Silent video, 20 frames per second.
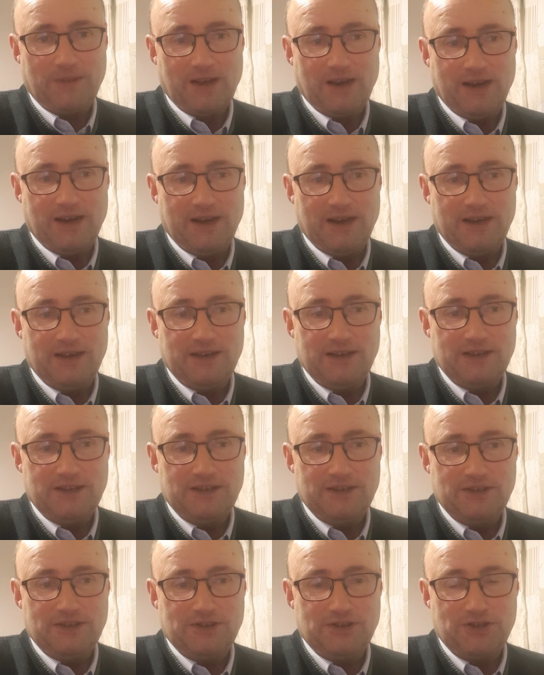uh,
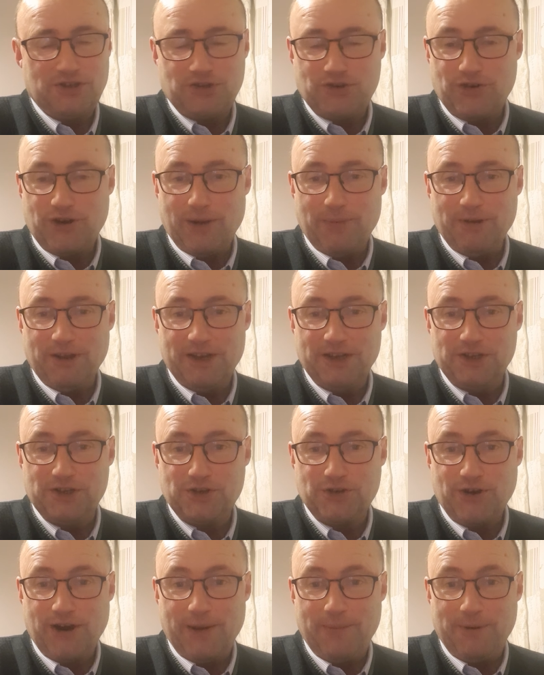scrabbling and
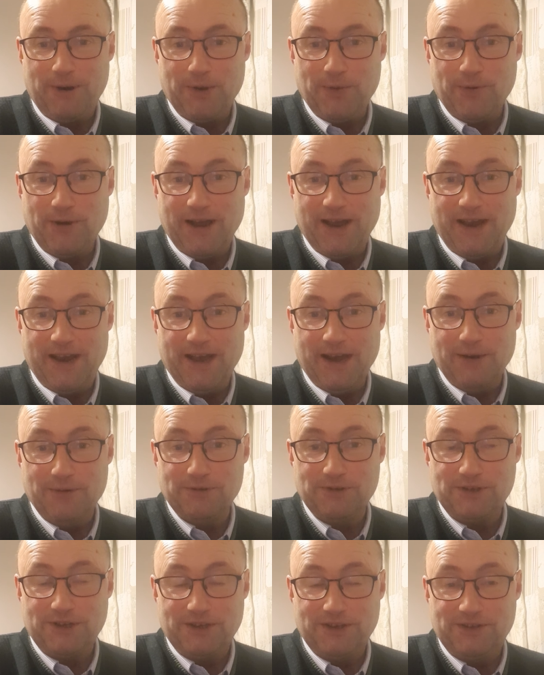scraping away now
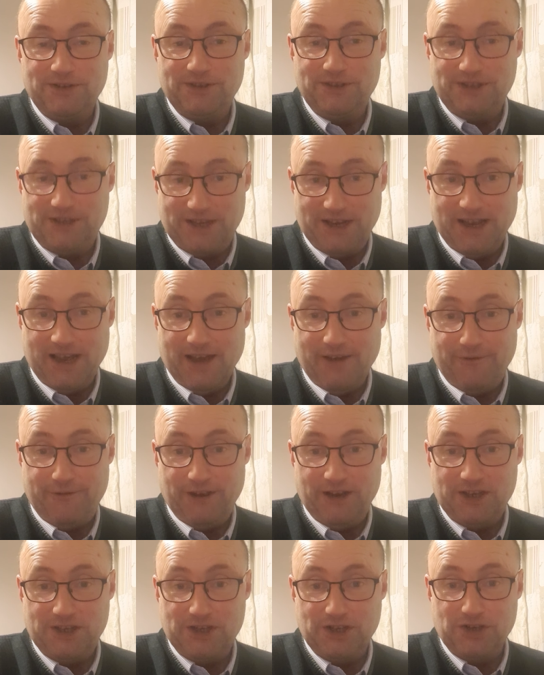to, to get
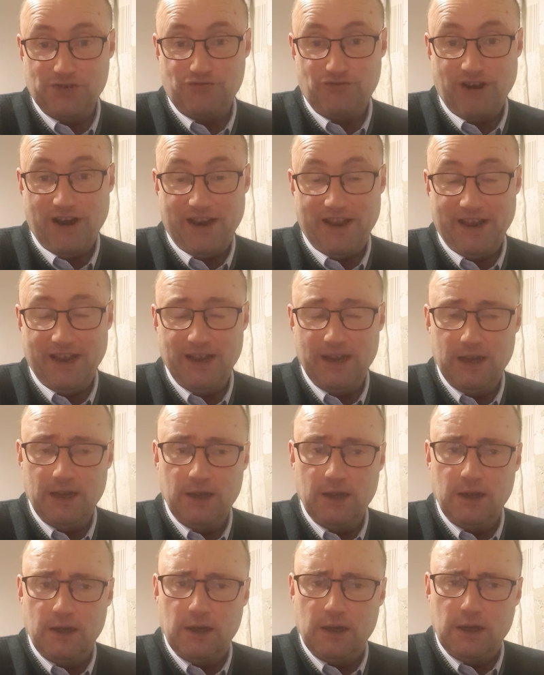fixtures ready.
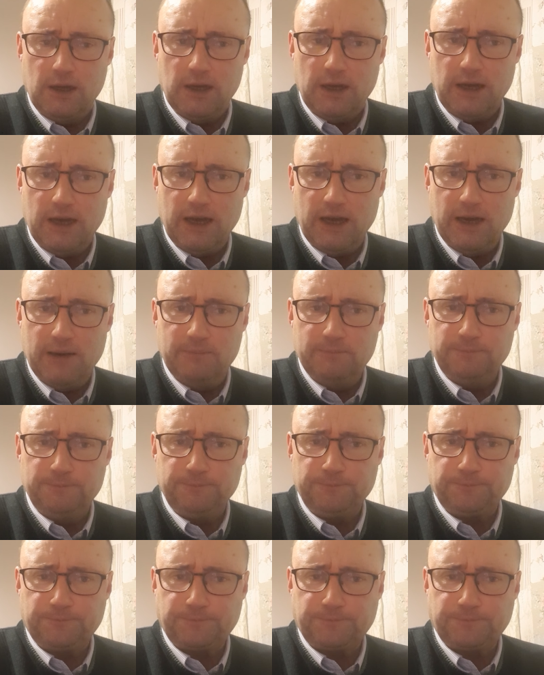Um,